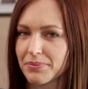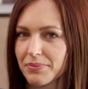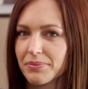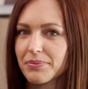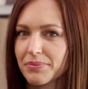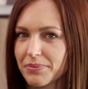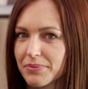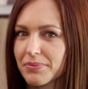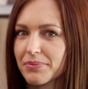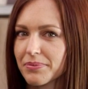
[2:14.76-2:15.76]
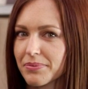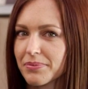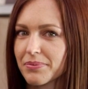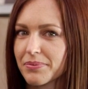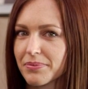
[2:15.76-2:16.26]

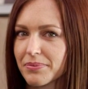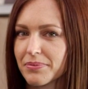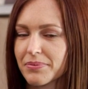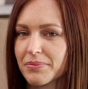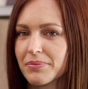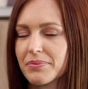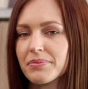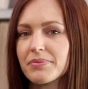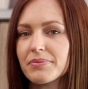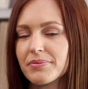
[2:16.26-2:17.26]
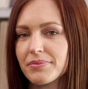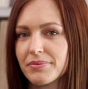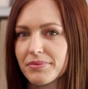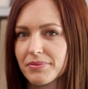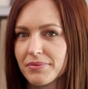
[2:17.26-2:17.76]

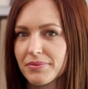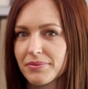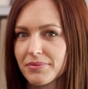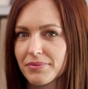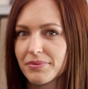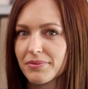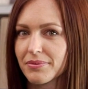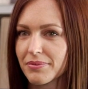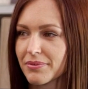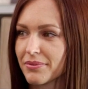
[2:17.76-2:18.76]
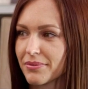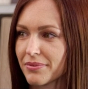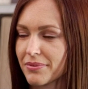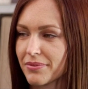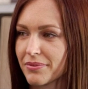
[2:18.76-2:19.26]

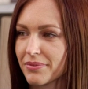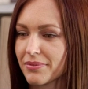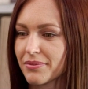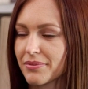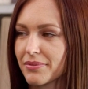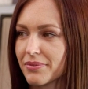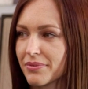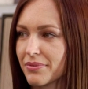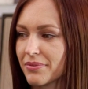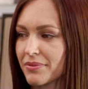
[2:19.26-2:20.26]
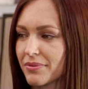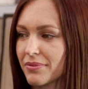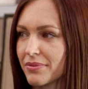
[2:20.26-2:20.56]
This person isn't speaking.